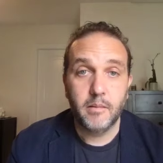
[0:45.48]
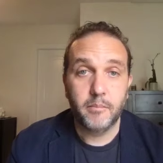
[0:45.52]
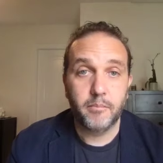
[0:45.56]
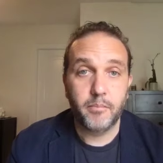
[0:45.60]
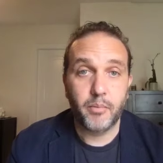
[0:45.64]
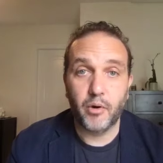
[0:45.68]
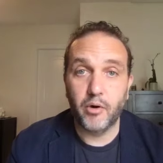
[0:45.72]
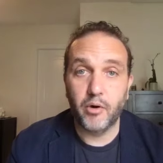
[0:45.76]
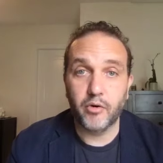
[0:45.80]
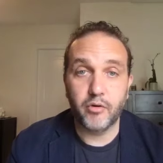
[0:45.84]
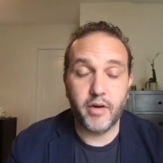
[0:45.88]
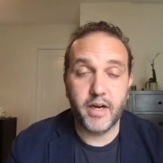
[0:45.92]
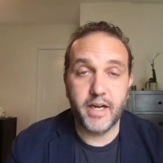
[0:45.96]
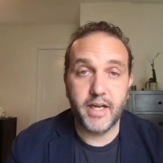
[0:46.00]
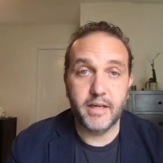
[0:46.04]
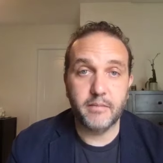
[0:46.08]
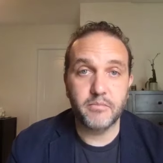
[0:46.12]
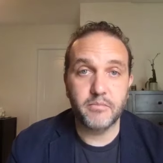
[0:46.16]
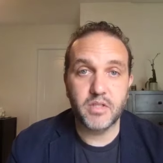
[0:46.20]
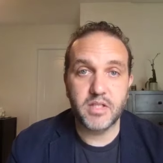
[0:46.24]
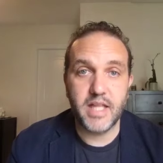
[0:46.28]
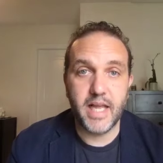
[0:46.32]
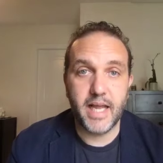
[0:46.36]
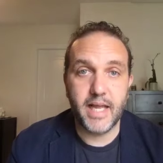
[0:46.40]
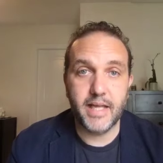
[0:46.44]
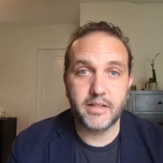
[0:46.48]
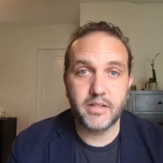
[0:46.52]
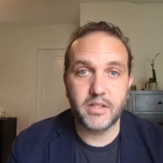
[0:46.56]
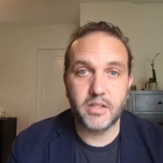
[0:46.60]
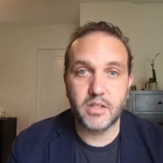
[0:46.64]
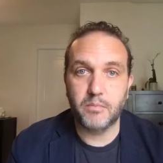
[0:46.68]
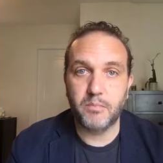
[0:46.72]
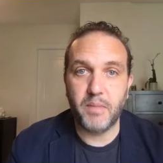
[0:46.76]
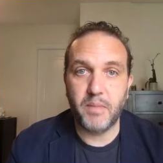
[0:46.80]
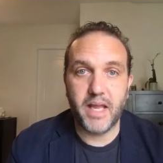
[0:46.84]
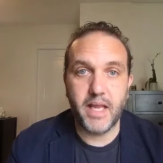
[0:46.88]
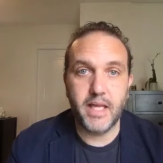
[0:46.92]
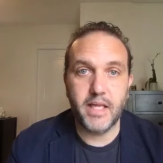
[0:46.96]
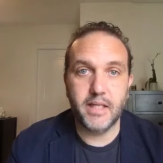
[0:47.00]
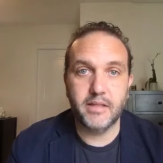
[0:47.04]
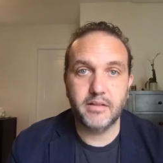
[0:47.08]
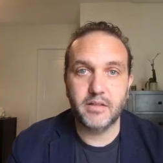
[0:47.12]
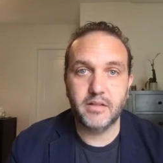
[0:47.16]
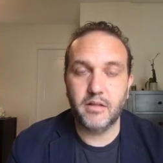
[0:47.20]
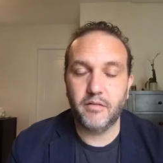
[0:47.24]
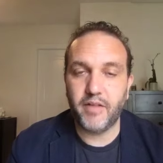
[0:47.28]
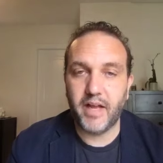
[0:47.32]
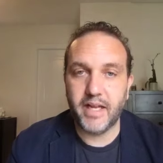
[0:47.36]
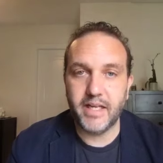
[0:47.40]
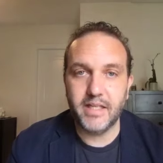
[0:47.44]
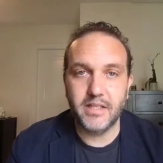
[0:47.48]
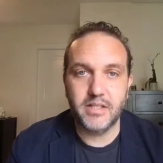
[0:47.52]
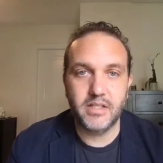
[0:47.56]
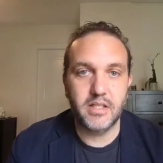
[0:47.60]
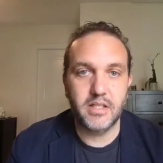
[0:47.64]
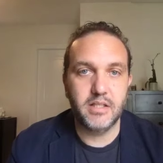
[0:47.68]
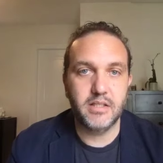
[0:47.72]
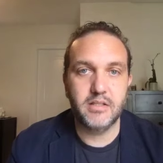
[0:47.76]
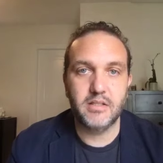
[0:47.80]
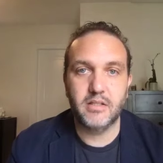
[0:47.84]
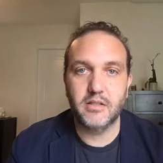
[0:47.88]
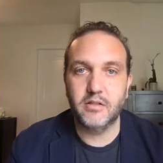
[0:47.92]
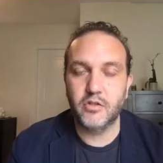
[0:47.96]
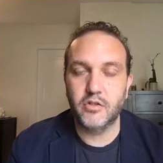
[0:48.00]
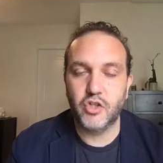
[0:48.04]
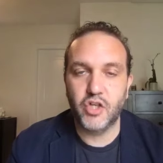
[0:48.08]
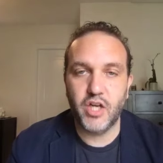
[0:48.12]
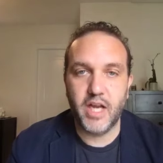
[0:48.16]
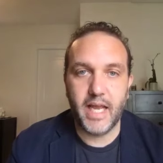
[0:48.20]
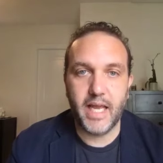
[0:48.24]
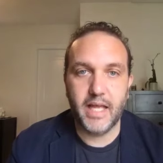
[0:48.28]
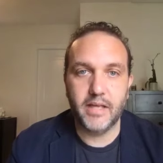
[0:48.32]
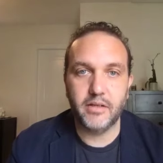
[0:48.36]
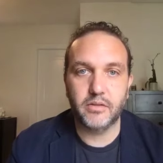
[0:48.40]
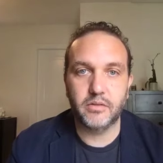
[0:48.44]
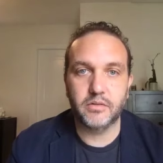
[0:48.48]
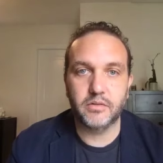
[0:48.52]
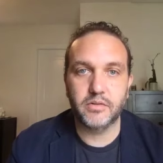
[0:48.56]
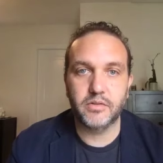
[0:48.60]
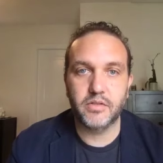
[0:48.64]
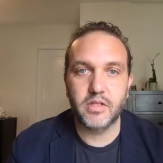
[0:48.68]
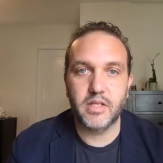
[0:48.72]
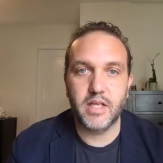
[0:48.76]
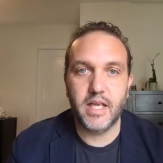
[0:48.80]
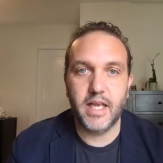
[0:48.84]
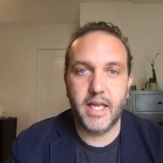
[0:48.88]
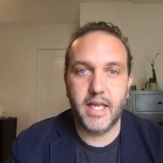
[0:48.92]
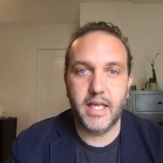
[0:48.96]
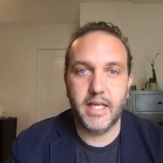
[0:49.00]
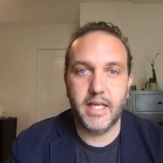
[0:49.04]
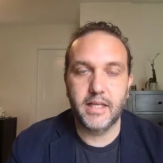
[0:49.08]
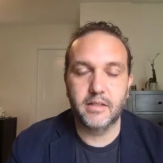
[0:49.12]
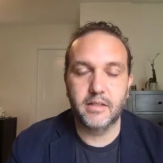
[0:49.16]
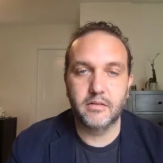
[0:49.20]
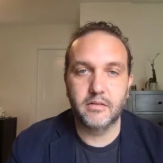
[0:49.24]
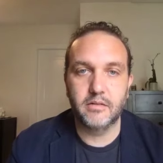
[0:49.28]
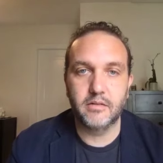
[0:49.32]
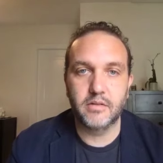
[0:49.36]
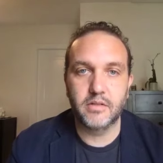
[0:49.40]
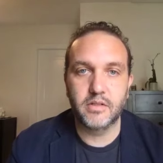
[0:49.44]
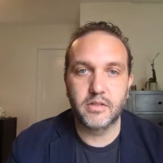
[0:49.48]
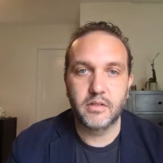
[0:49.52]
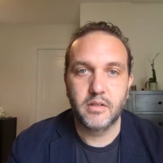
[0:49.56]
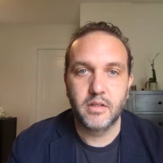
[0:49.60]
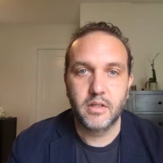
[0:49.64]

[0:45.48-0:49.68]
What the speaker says: programs that span devices and channels, and